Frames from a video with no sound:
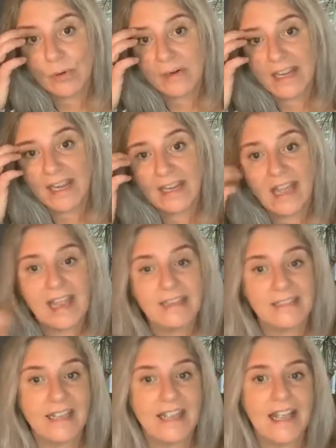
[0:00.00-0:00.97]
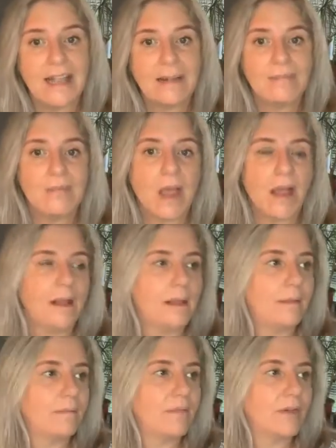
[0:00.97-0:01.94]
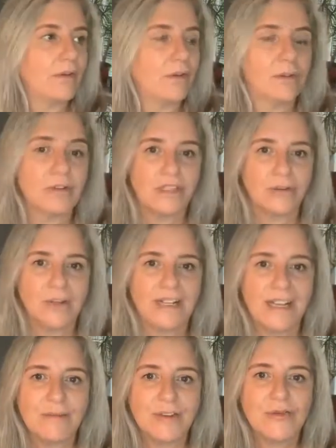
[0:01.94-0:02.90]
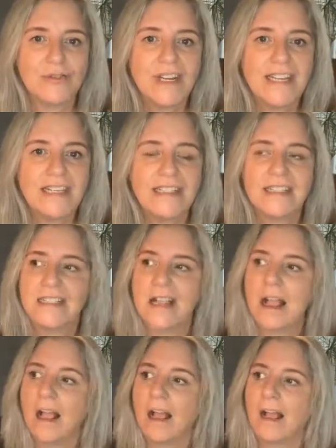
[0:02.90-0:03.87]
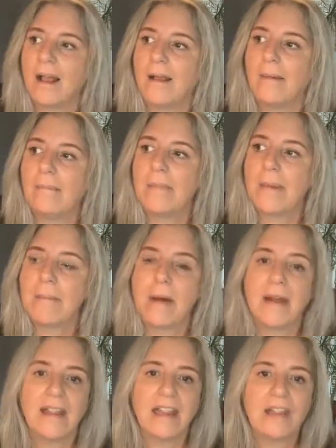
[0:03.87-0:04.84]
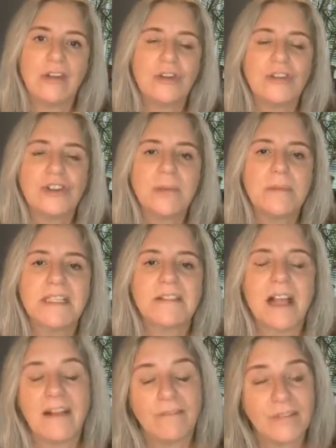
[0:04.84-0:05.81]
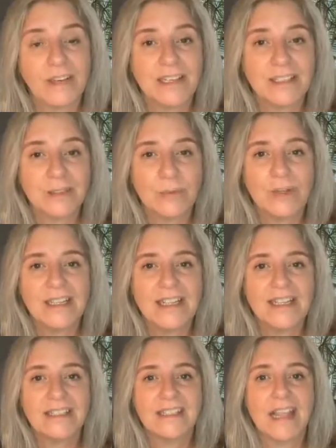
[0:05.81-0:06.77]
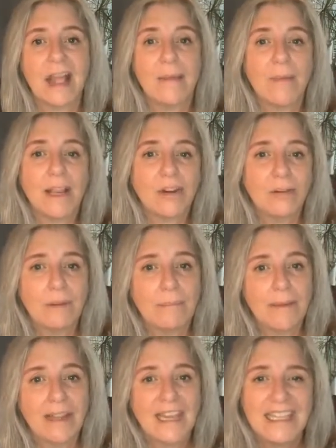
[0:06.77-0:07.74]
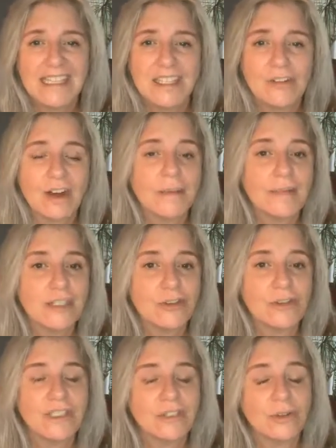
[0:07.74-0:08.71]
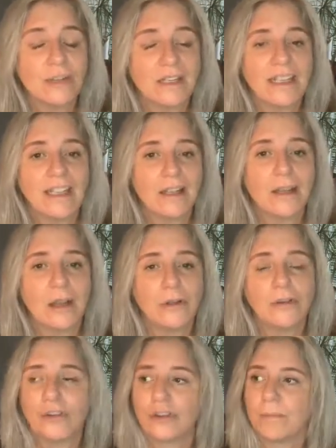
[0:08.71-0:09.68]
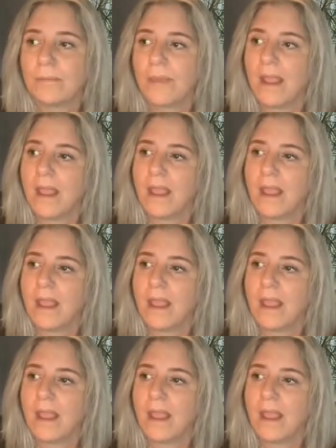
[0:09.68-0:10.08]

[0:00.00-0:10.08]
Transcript: morning, 8 AM on Crystal Clear Retreats. My YouTube is at Vanessa Wallace, and my Instagram is Crystal Clear Coach.